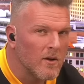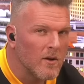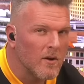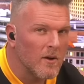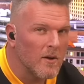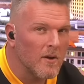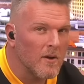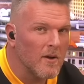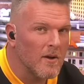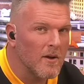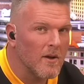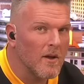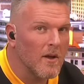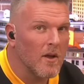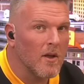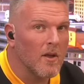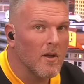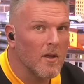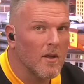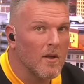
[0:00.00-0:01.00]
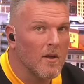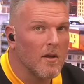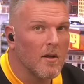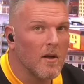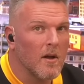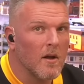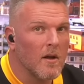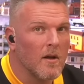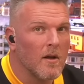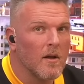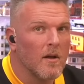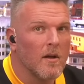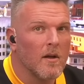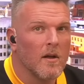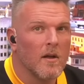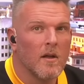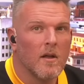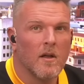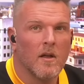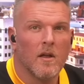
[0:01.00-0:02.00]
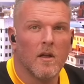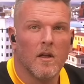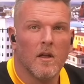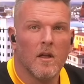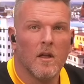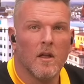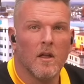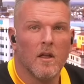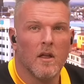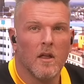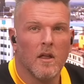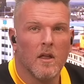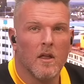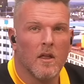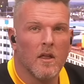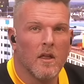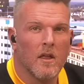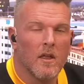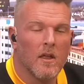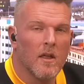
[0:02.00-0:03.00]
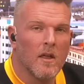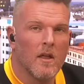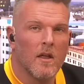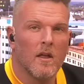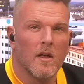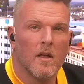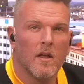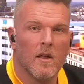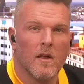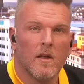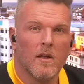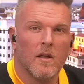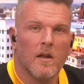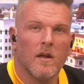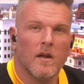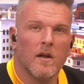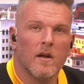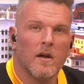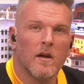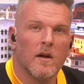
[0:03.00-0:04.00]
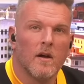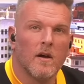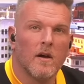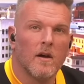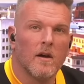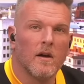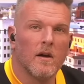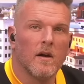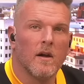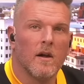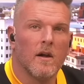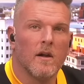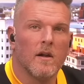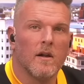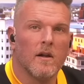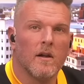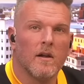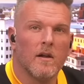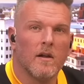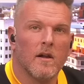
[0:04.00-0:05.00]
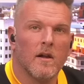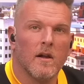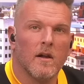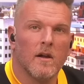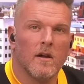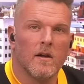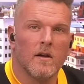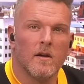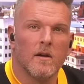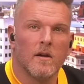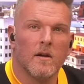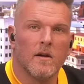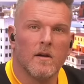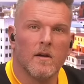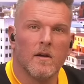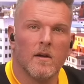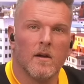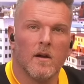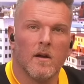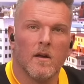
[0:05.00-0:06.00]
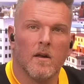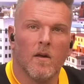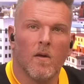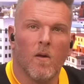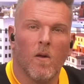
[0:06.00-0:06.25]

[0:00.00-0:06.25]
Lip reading: (silent)